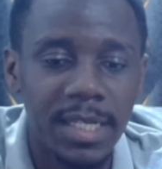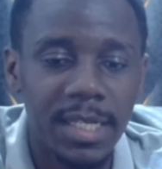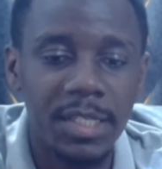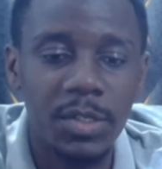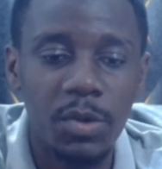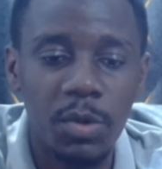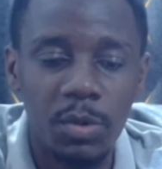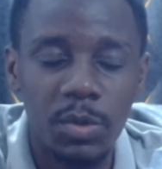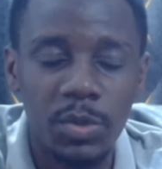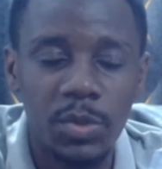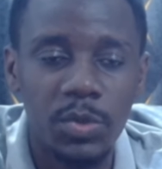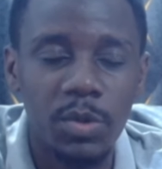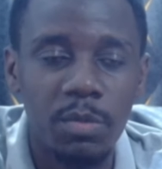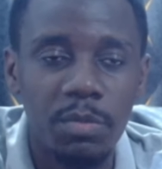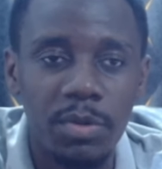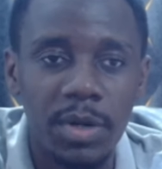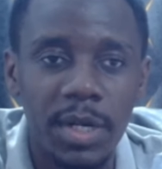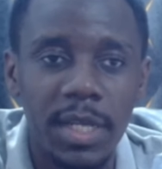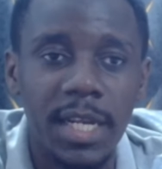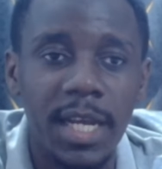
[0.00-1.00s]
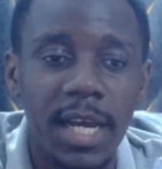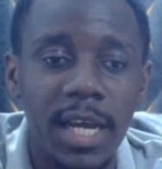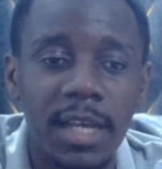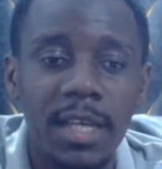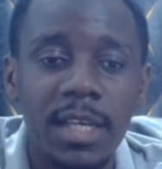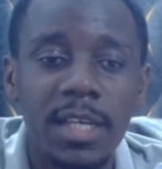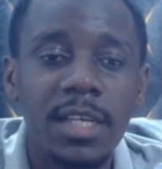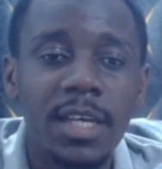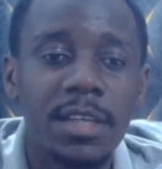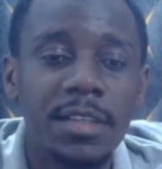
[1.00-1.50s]
And it was no brainer
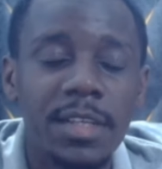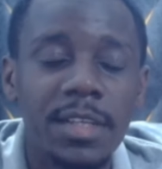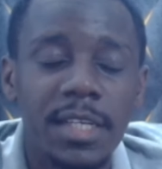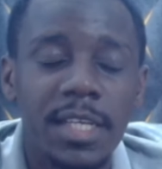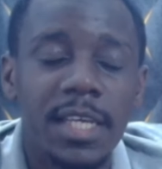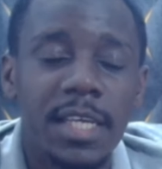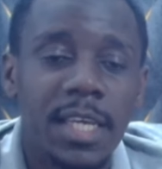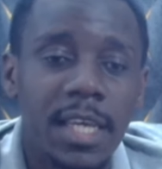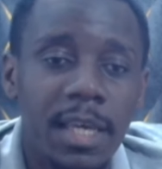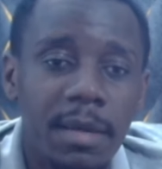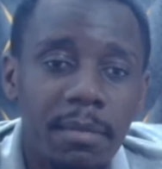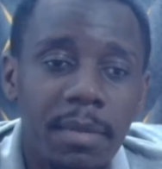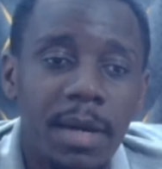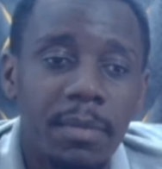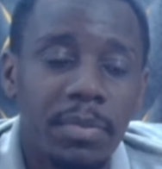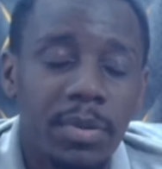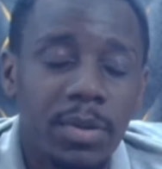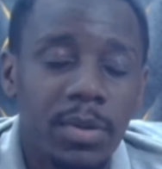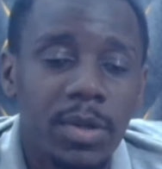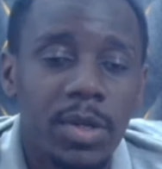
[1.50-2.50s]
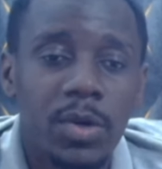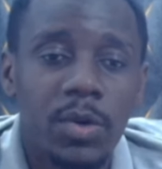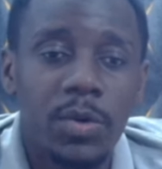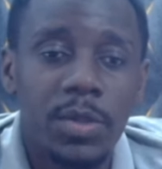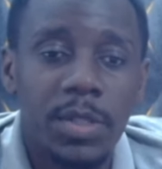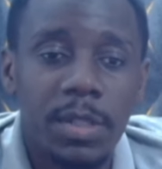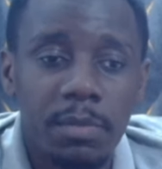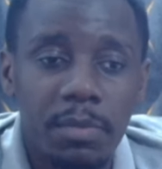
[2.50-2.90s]
that he came up on the